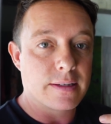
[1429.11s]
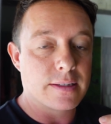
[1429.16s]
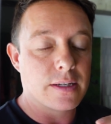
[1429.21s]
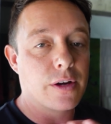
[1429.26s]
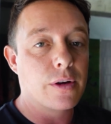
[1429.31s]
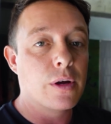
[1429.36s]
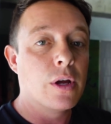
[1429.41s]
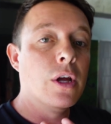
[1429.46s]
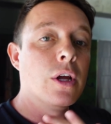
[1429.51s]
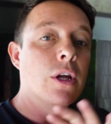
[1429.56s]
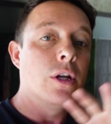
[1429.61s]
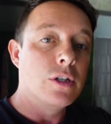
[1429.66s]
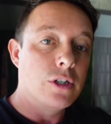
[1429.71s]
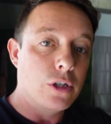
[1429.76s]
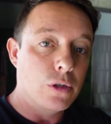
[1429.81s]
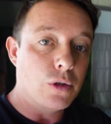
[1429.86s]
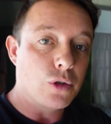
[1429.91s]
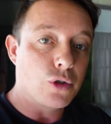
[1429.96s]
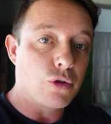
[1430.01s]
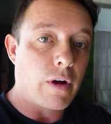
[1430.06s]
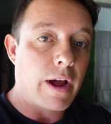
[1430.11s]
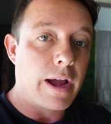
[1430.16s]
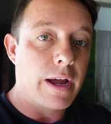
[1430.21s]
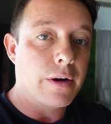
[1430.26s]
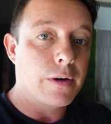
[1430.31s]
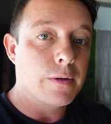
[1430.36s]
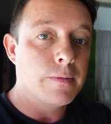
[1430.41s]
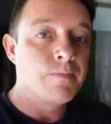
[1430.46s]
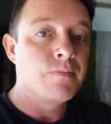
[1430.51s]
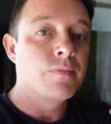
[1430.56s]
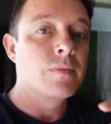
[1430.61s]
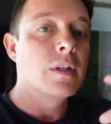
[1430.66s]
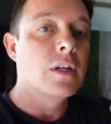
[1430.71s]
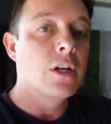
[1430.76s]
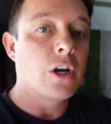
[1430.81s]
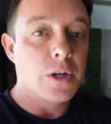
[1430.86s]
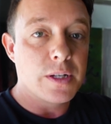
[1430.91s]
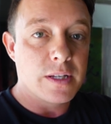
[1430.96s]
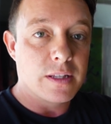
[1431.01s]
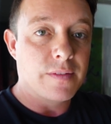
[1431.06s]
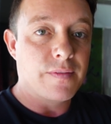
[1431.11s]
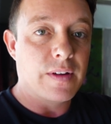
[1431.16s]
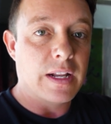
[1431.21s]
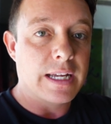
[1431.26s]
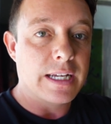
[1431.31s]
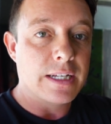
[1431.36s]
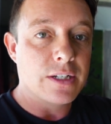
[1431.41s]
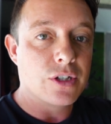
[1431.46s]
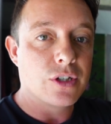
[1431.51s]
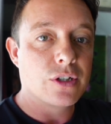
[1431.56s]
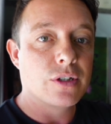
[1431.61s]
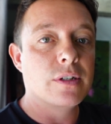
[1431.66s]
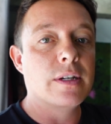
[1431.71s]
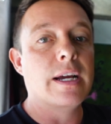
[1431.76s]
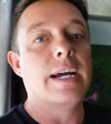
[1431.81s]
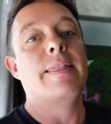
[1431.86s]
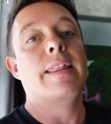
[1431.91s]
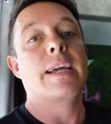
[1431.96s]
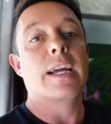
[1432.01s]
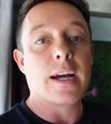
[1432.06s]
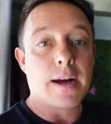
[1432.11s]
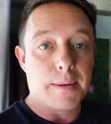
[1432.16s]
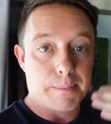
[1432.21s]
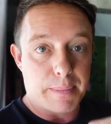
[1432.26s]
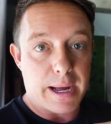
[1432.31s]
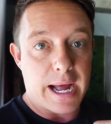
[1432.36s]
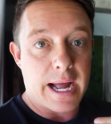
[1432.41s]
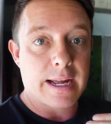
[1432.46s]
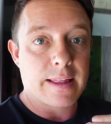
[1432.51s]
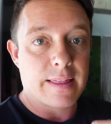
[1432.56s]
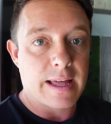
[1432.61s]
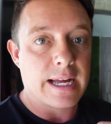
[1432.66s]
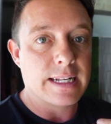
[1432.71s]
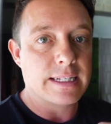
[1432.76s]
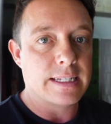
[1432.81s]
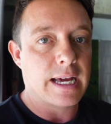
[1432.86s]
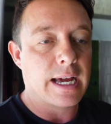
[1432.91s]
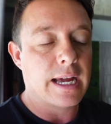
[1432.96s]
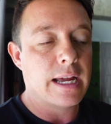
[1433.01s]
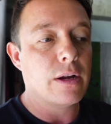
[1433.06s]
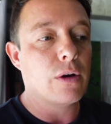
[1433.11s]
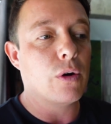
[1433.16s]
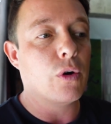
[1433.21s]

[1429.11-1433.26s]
So do the trail, go to the village, and then come back that day.